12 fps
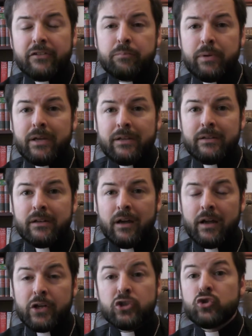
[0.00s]
been
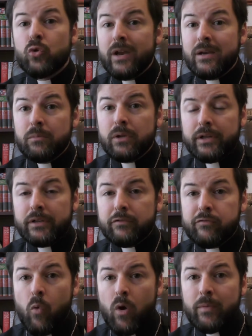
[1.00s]
extremely
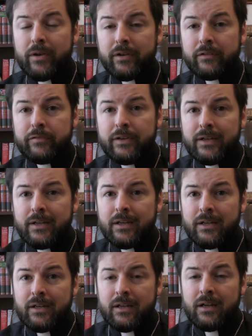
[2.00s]
formative
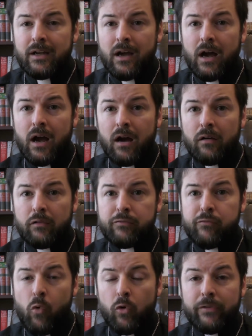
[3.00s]

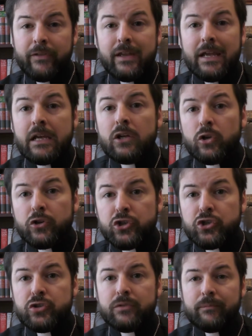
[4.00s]
for the
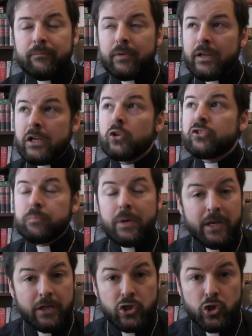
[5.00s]

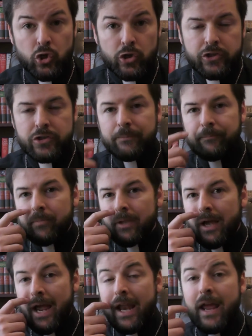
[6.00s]
English-speaking church.
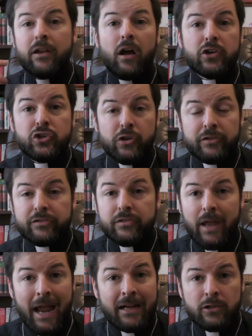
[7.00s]
And not just
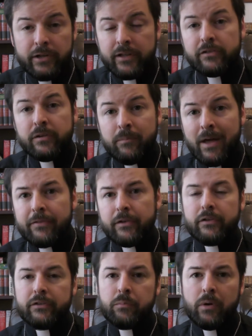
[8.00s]
Anglicans and
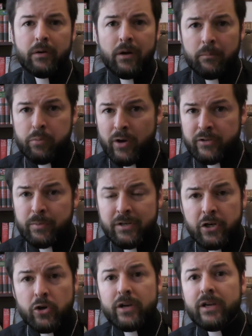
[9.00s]
Methodists, but
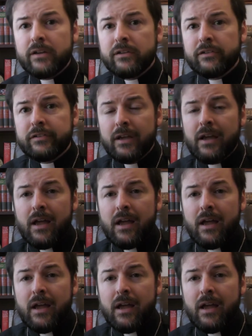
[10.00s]
Presbyterians,